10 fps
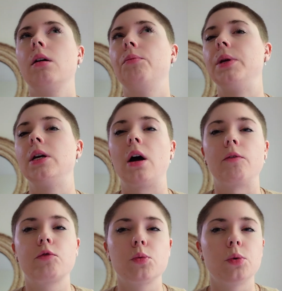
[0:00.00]
be
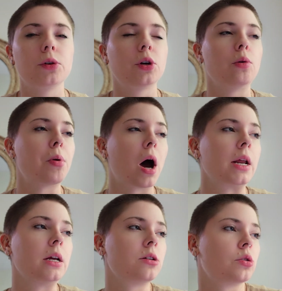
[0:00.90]
comfortable in your
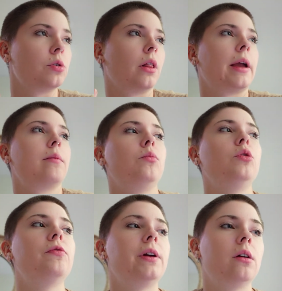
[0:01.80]
body, so you're like
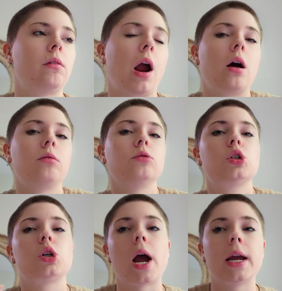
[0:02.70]
moving around
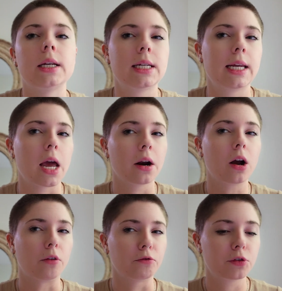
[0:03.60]
trying to get
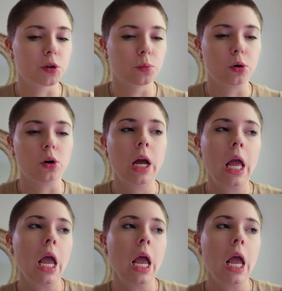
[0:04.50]
comfortable.